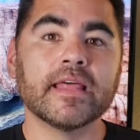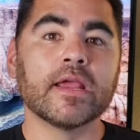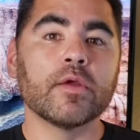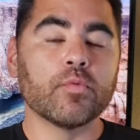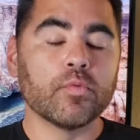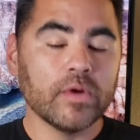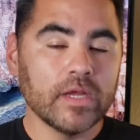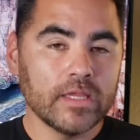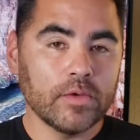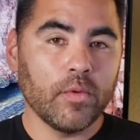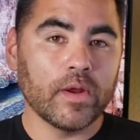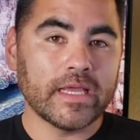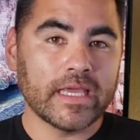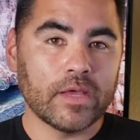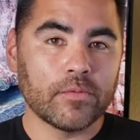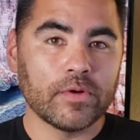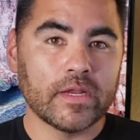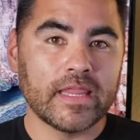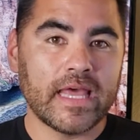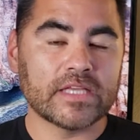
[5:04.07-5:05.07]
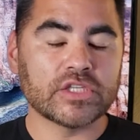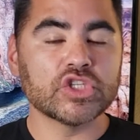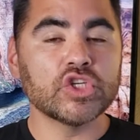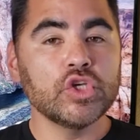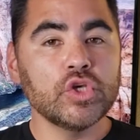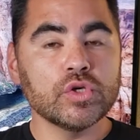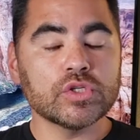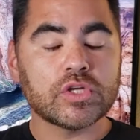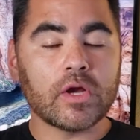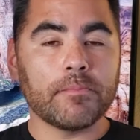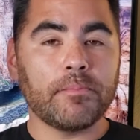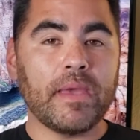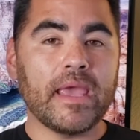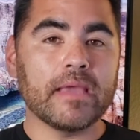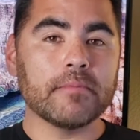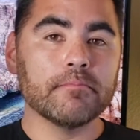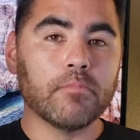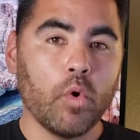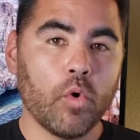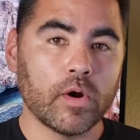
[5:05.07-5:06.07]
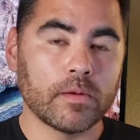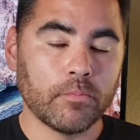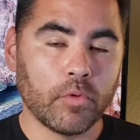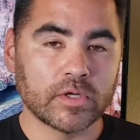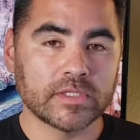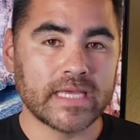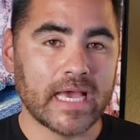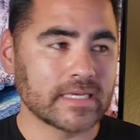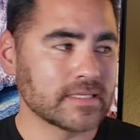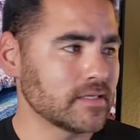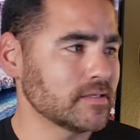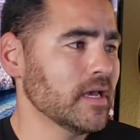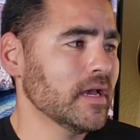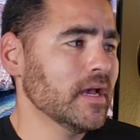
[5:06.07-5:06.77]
They really want to get rid of that, so you start paying more and more taxes.